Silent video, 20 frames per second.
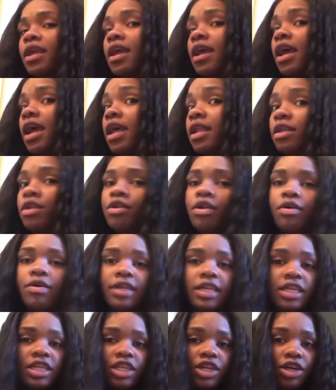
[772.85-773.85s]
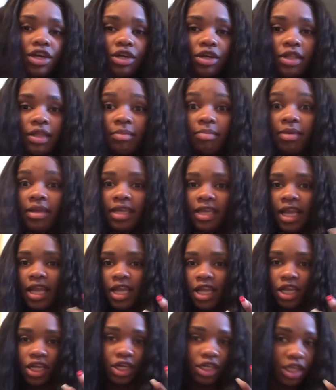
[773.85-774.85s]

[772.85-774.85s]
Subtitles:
And you know, it is curly big hair,